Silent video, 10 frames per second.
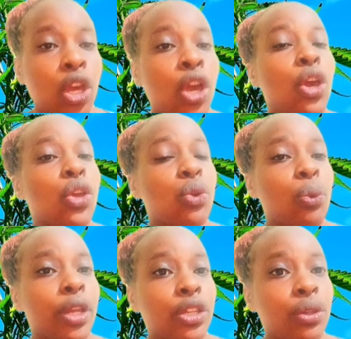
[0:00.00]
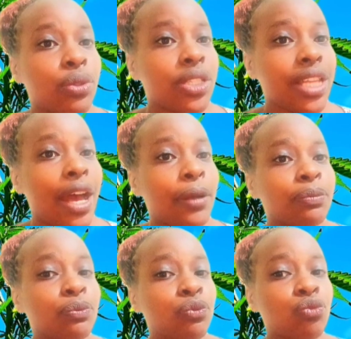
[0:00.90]
You will use a
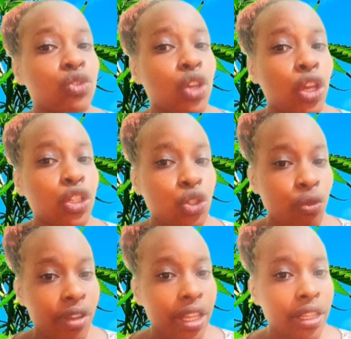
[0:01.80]
shovel